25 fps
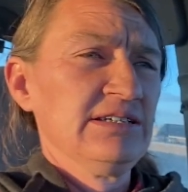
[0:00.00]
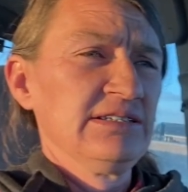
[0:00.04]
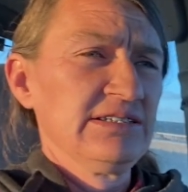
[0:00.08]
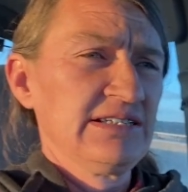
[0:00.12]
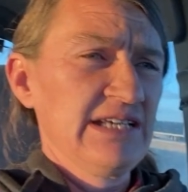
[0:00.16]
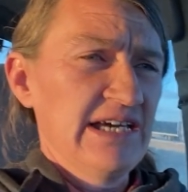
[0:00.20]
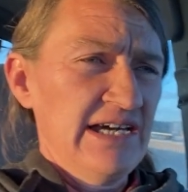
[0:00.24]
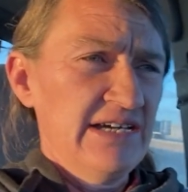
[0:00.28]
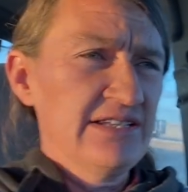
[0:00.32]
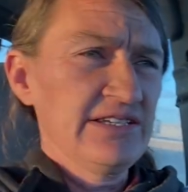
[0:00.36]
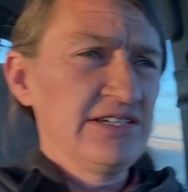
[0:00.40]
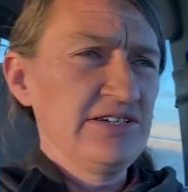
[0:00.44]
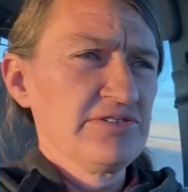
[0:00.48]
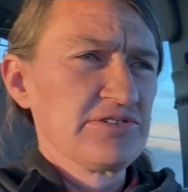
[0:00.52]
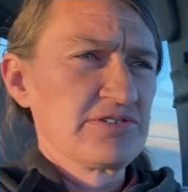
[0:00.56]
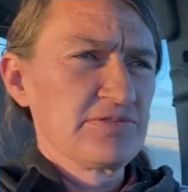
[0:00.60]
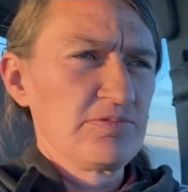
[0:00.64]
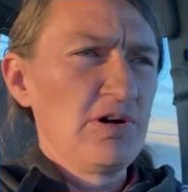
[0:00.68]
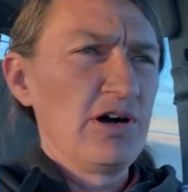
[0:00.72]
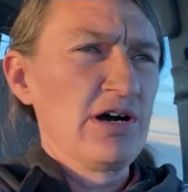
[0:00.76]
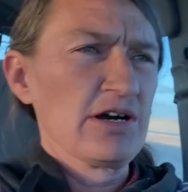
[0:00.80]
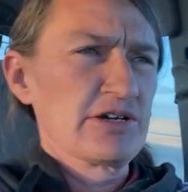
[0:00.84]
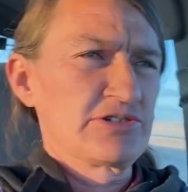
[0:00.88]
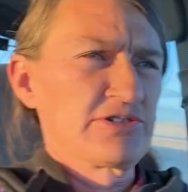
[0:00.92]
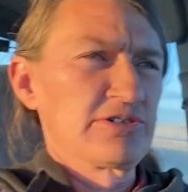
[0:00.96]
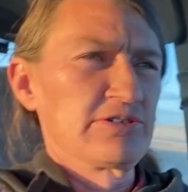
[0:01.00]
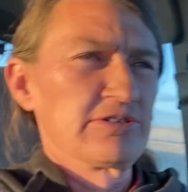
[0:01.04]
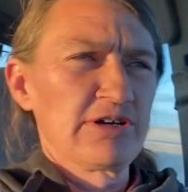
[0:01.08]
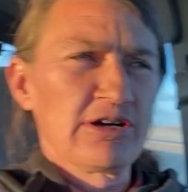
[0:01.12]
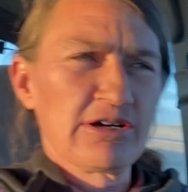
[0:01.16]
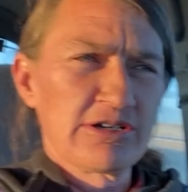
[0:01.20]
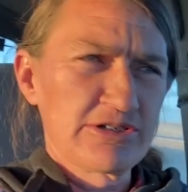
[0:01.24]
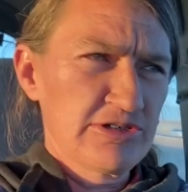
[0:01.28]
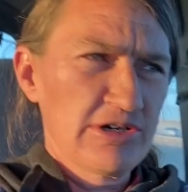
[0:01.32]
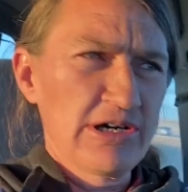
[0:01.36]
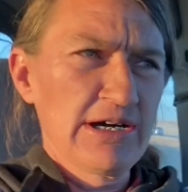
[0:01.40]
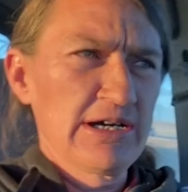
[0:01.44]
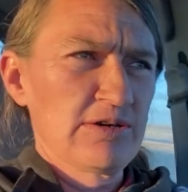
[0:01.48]
They had a used washer. Our
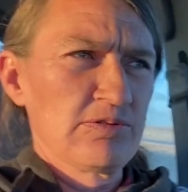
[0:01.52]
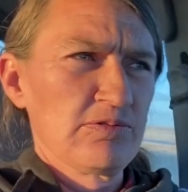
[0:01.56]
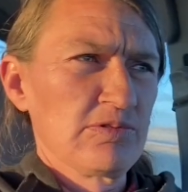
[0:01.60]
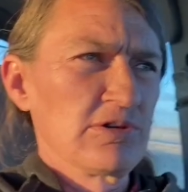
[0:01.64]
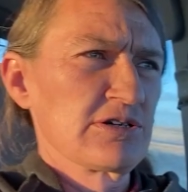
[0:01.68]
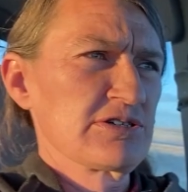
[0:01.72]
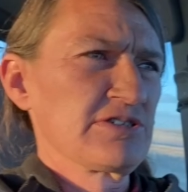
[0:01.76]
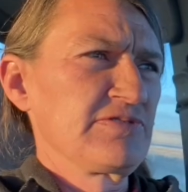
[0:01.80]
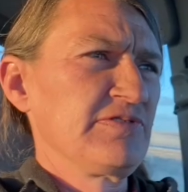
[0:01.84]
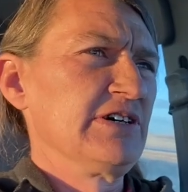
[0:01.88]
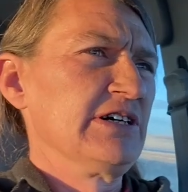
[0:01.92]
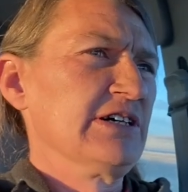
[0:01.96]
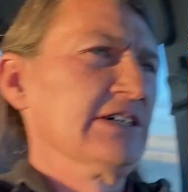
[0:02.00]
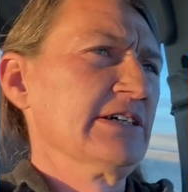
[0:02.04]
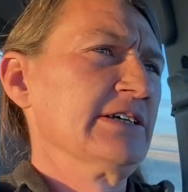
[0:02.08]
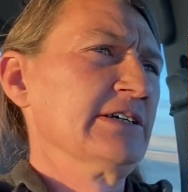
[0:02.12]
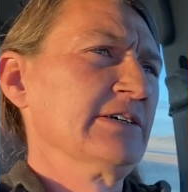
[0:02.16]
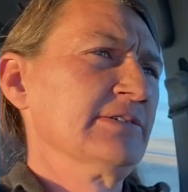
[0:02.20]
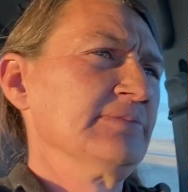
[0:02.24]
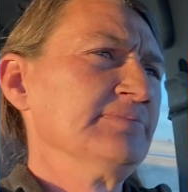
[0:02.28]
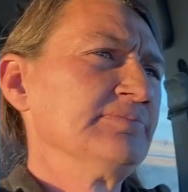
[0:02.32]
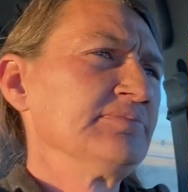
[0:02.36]
dryer works fine.